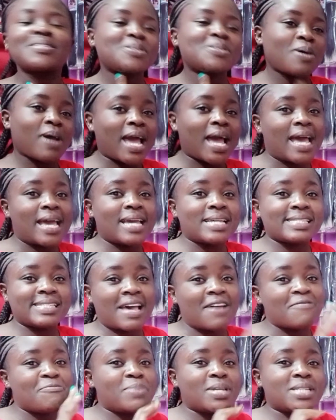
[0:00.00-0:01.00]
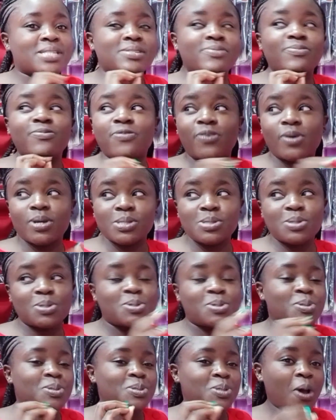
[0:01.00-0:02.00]
So guys, I've been forced
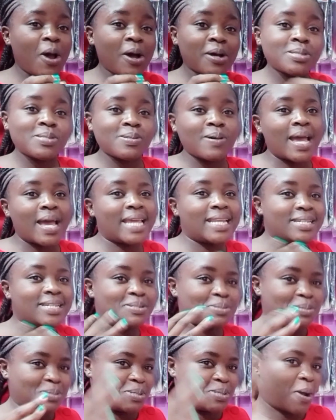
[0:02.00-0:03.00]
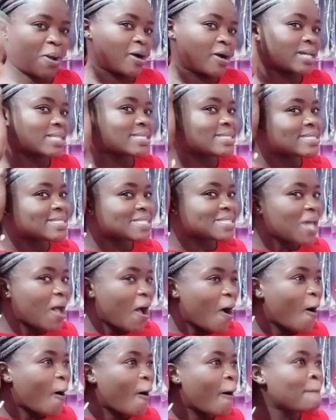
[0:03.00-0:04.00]
to talk, so I need to talk.
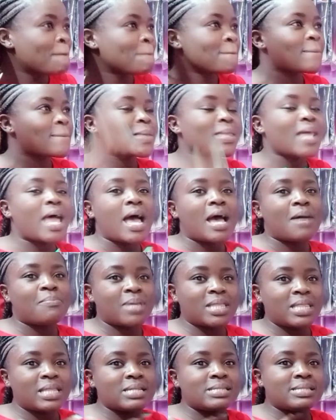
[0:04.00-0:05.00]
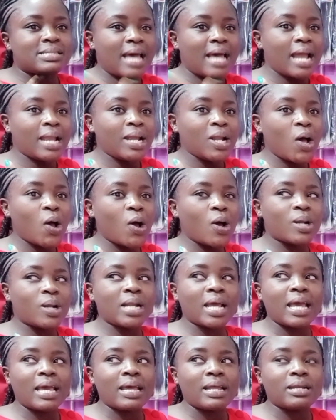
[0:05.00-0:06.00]
So I'm in the salon,
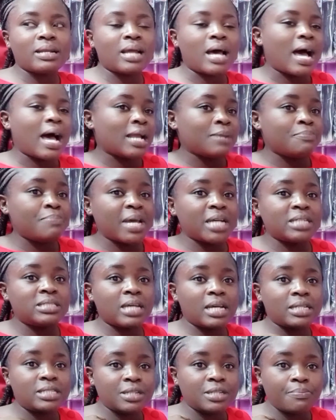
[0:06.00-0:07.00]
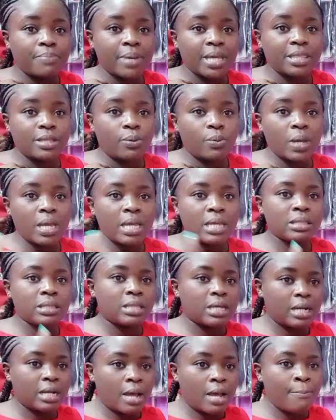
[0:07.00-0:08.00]
and I'll be attaching, by the way,
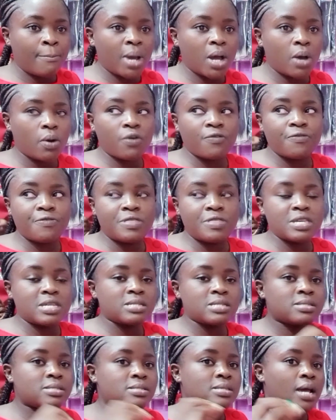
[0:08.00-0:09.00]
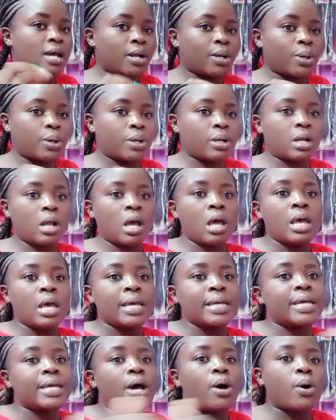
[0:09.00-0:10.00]
the number of this salon
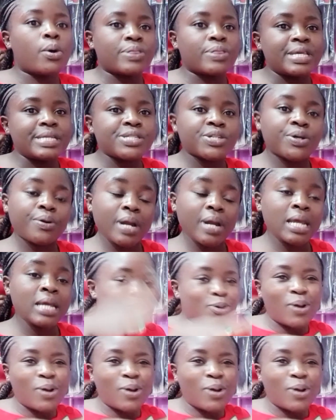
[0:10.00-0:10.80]
here on the screen.